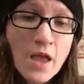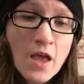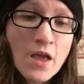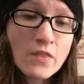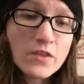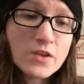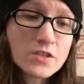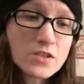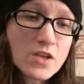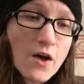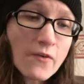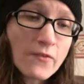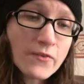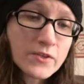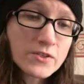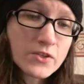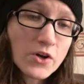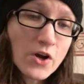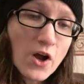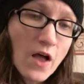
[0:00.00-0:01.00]
This
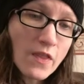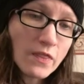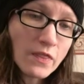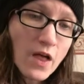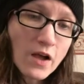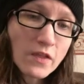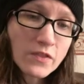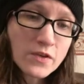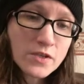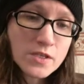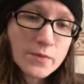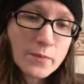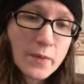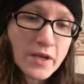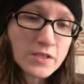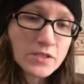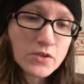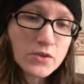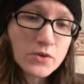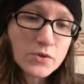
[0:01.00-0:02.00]
officer unlocked their
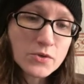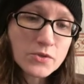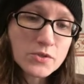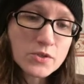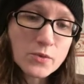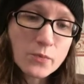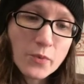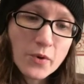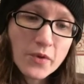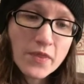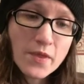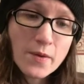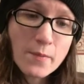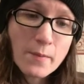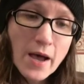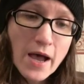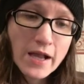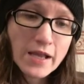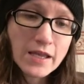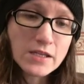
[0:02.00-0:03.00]
spectacles to put them
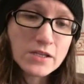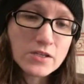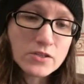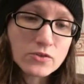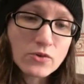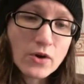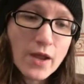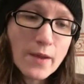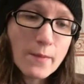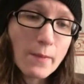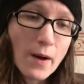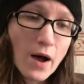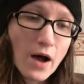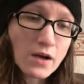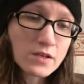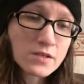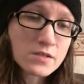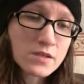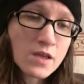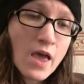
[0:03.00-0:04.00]
back in his great
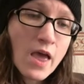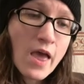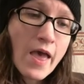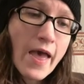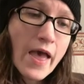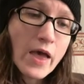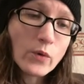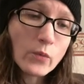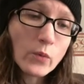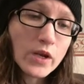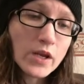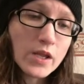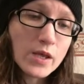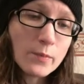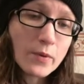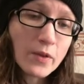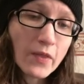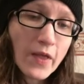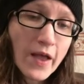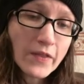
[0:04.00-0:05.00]
box, and when he
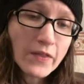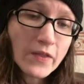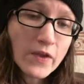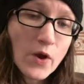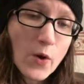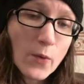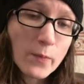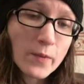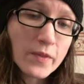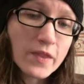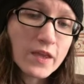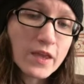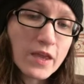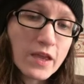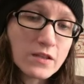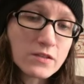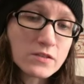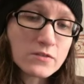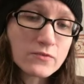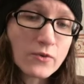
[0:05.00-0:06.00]
politely opened the
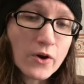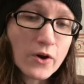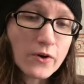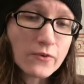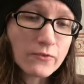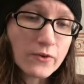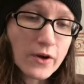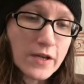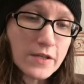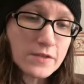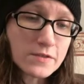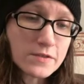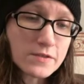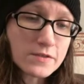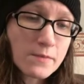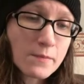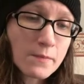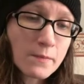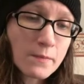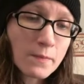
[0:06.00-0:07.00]
gates for our
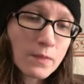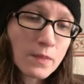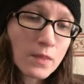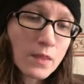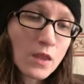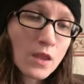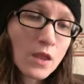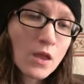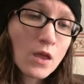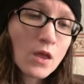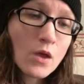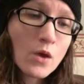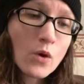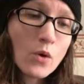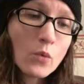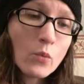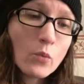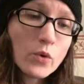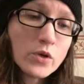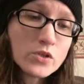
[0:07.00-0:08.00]
friends.
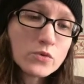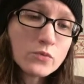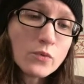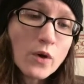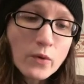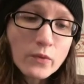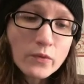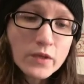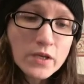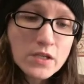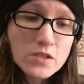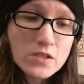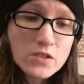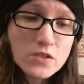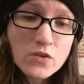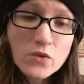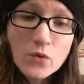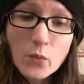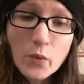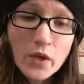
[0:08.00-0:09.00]
"Which road leads
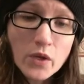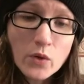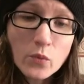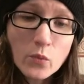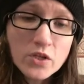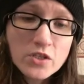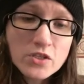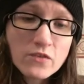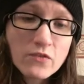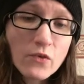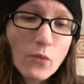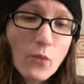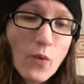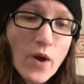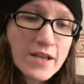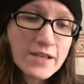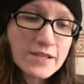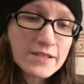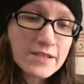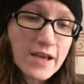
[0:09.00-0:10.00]
to the Wicked Witch of the
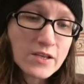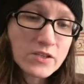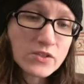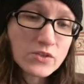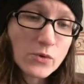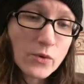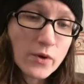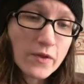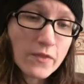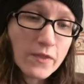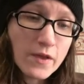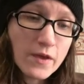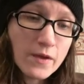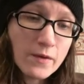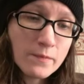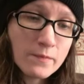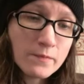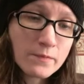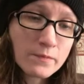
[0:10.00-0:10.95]
West?" asked Dorothy.